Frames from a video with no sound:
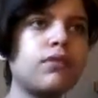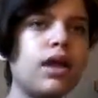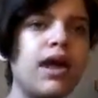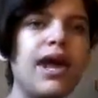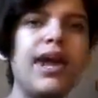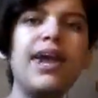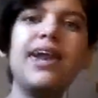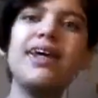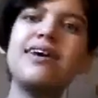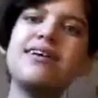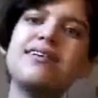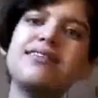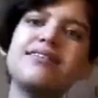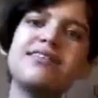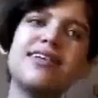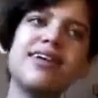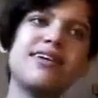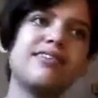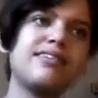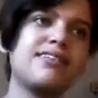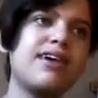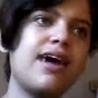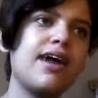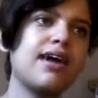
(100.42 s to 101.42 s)
it is
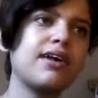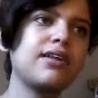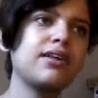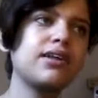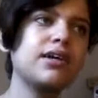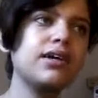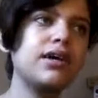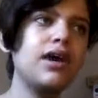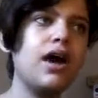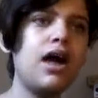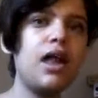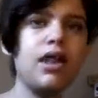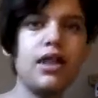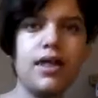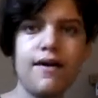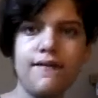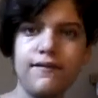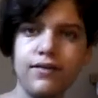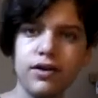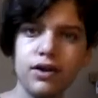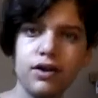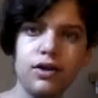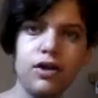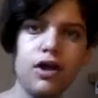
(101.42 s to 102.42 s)
exactly
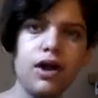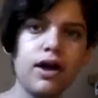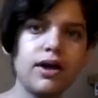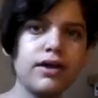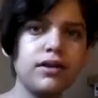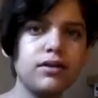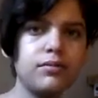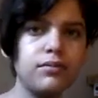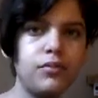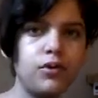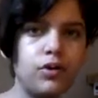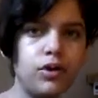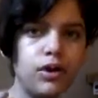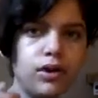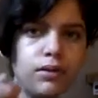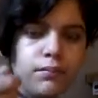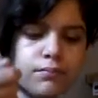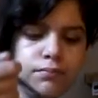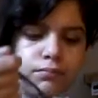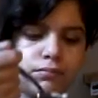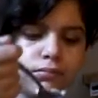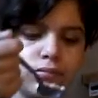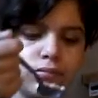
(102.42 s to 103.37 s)
11 o'clock in the morning,